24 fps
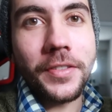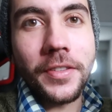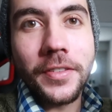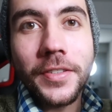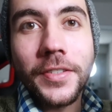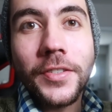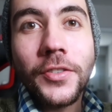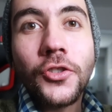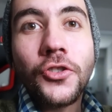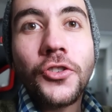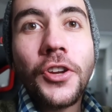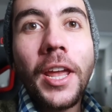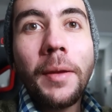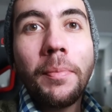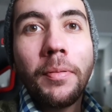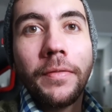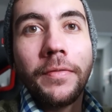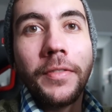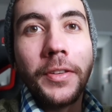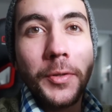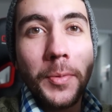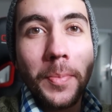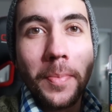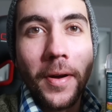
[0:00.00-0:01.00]
the shape
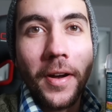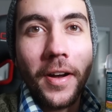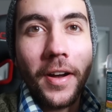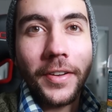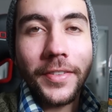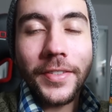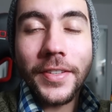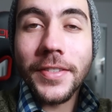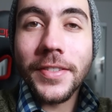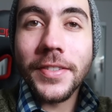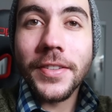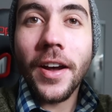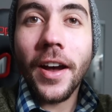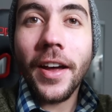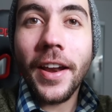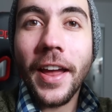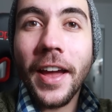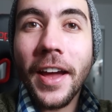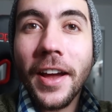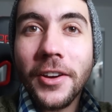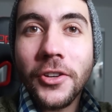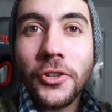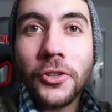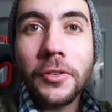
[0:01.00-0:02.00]
of this box is not
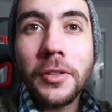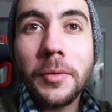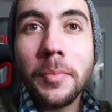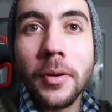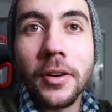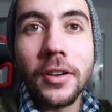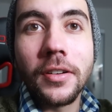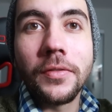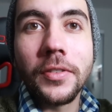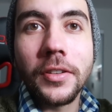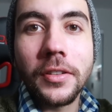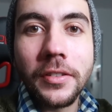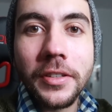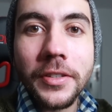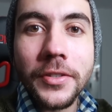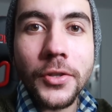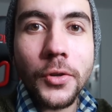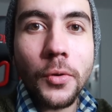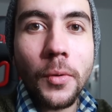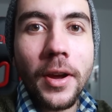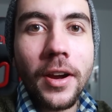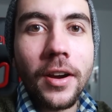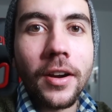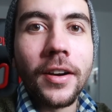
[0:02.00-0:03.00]
actually perfectly
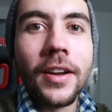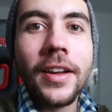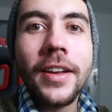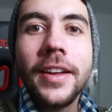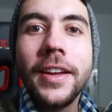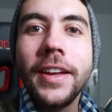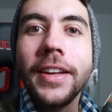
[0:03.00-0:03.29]
square.